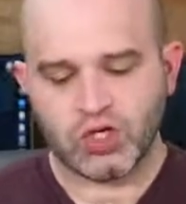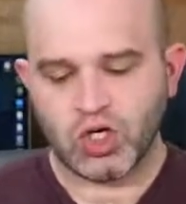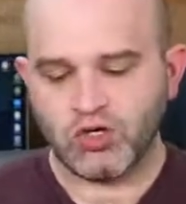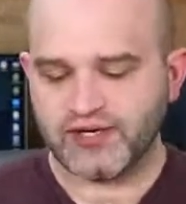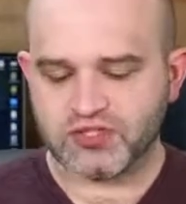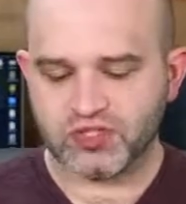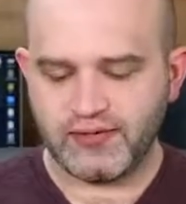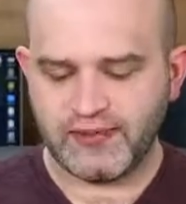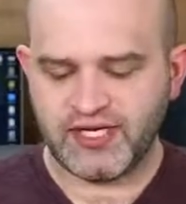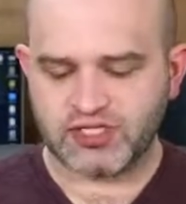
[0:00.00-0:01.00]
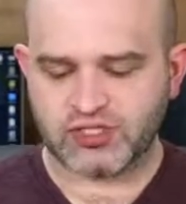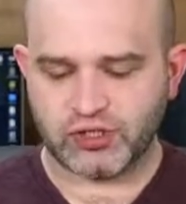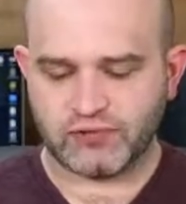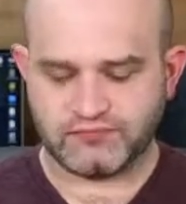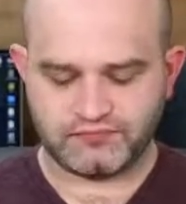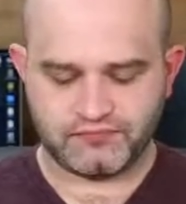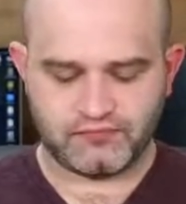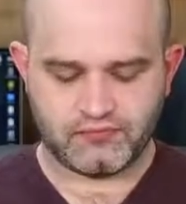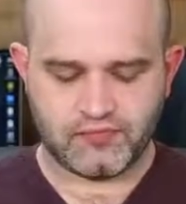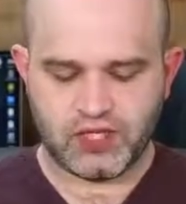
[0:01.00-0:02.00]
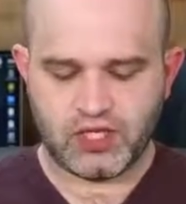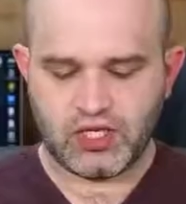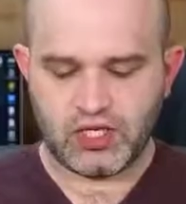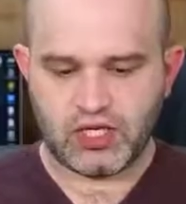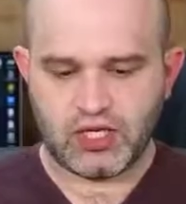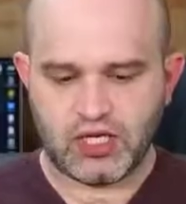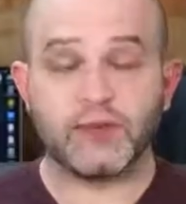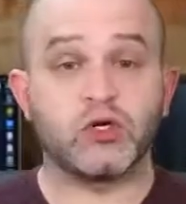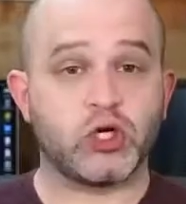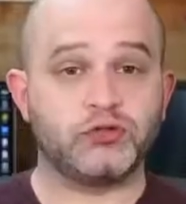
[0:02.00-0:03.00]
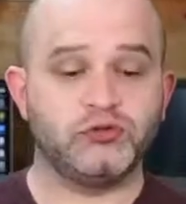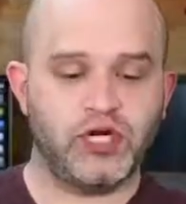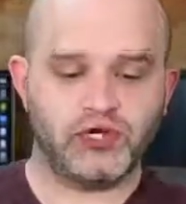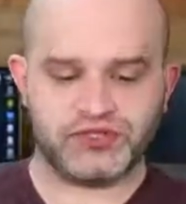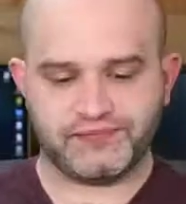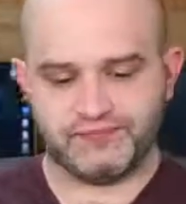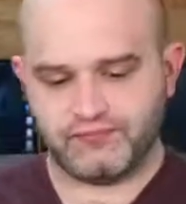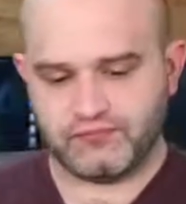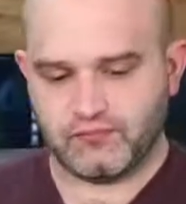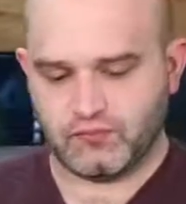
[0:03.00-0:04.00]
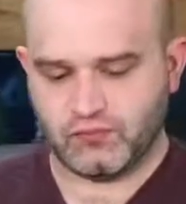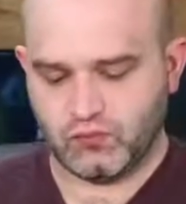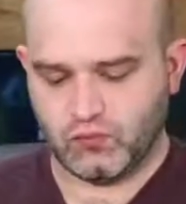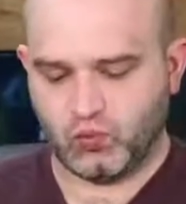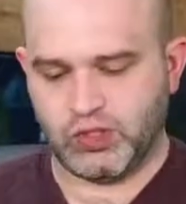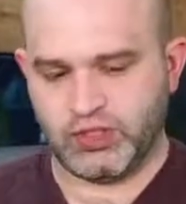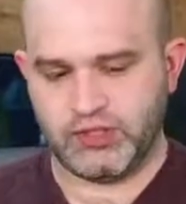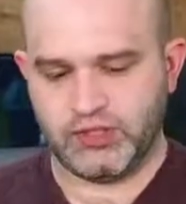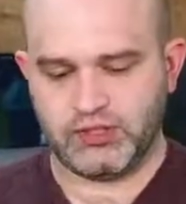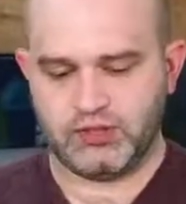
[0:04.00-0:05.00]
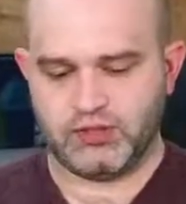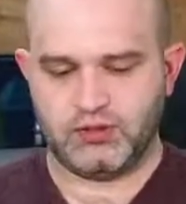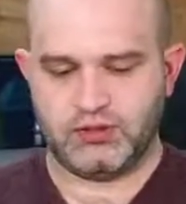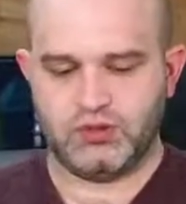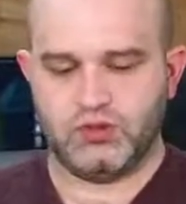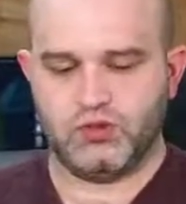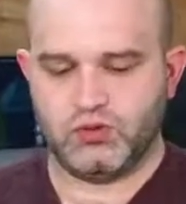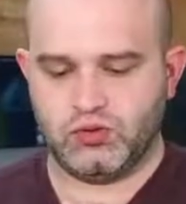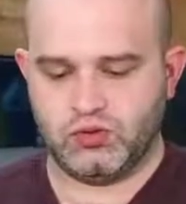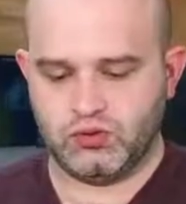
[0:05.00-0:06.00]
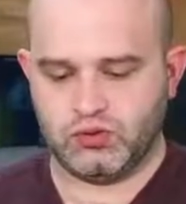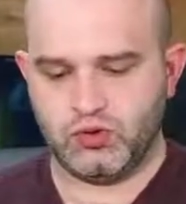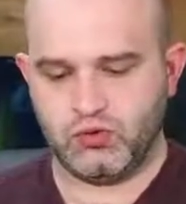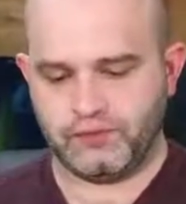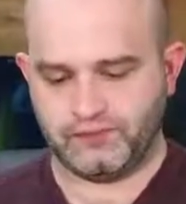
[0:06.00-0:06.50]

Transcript: Okay, starting my next turn, I'm going to draw 2 cards. 1, 2.